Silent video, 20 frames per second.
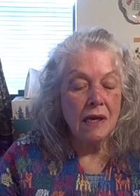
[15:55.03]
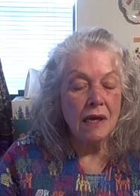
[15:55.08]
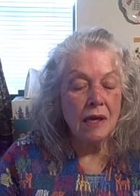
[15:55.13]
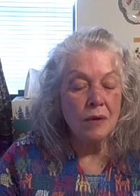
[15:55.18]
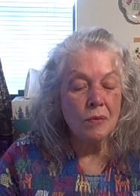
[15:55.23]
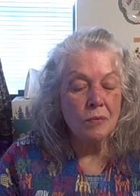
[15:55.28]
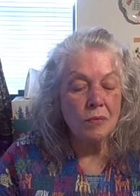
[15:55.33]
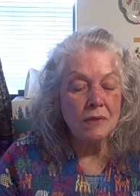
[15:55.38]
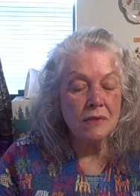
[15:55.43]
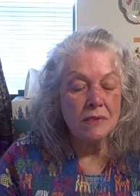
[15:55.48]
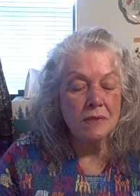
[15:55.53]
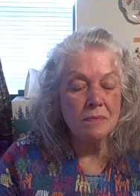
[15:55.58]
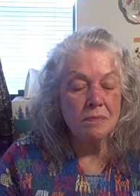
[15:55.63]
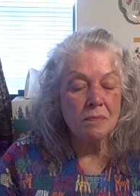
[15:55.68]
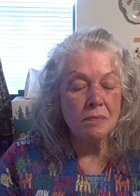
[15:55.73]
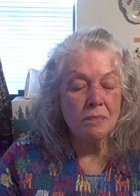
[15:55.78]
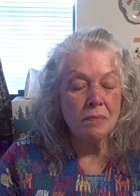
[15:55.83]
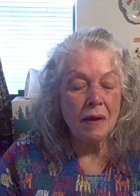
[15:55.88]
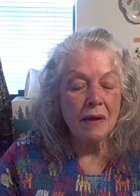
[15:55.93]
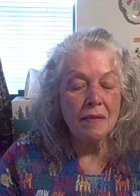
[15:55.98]
it was
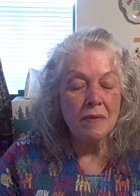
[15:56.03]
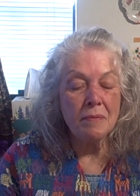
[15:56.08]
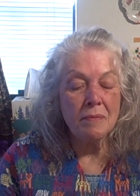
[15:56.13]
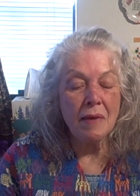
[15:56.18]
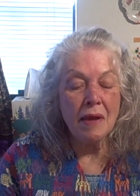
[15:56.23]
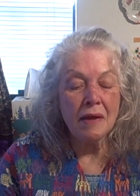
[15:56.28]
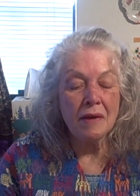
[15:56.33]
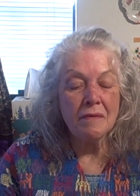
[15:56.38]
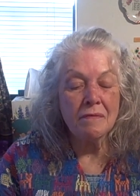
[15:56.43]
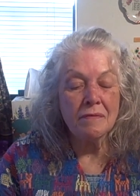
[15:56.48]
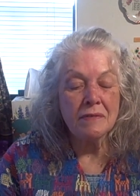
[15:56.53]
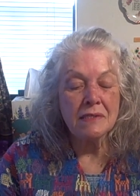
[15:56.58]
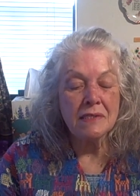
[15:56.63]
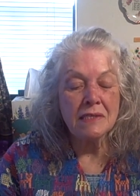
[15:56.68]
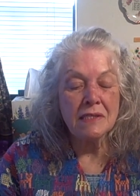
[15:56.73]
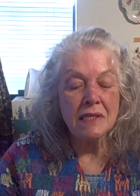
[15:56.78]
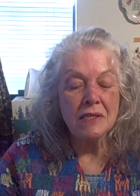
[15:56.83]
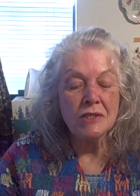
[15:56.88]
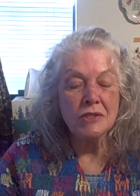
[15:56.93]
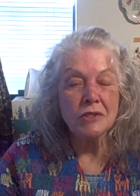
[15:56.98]
by the
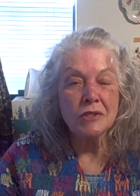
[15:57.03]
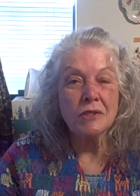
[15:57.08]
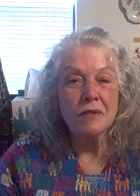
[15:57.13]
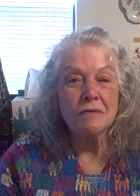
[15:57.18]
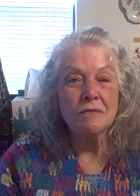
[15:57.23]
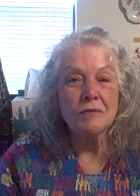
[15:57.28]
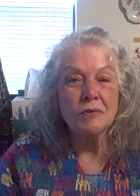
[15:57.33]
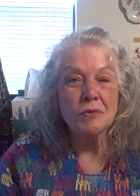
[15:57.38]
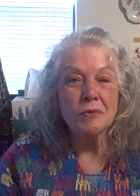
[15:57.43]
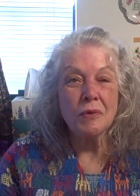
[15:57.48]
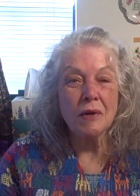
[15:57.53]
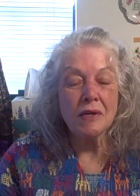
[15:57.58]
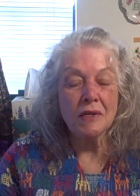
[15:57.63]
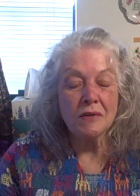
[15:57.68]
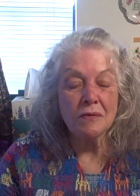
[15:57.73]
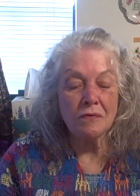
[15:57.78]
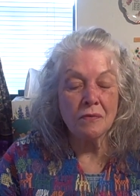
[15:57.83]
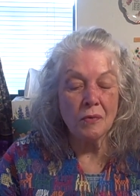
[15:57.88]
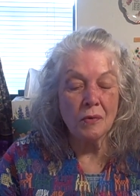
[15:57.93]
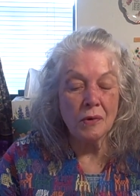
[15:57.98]
manifestation of direct
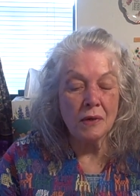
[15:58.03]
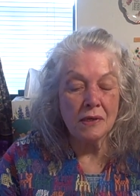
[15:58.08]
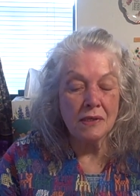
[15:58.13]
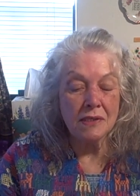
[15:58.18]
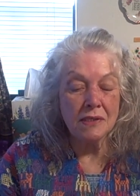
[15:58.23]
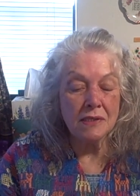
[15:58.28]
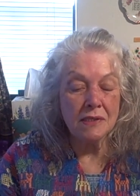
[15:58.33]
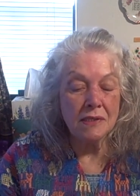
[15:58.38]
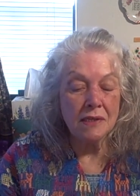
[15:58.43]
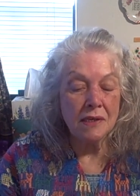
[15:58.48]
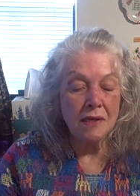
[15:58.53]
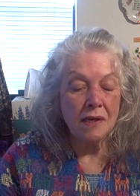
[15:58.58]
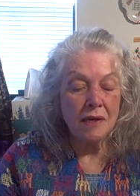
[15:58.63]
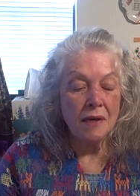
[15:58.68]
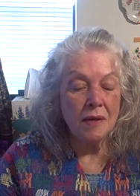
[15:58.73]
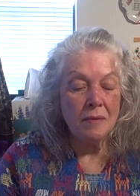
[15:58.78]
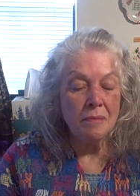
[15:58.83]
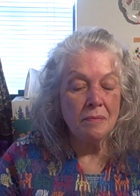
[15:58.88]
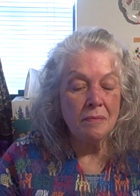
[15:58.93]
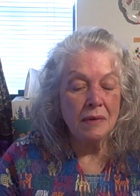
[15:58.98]
voice
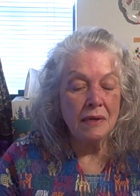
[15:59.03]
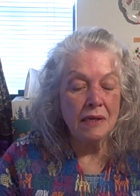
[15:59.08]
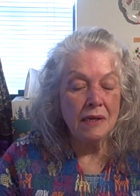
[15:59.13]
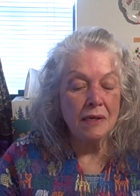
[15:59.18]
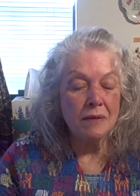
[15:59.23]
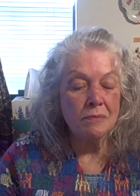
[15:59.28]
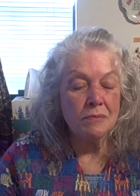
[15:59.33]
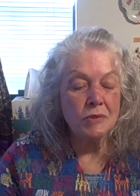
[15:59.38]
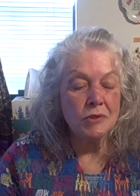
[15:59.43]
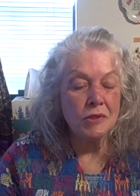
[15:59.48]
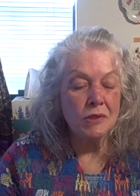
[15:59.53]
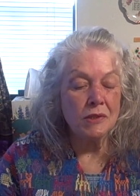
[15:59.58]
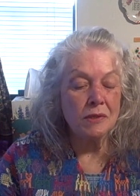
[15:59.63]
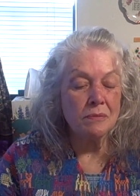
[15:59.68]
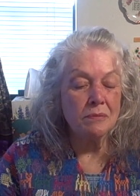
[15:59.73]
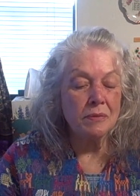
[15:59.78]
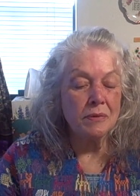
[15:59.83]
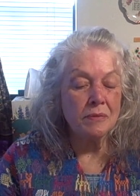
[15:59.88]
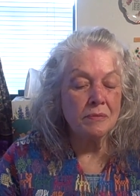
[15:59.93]
mediumship,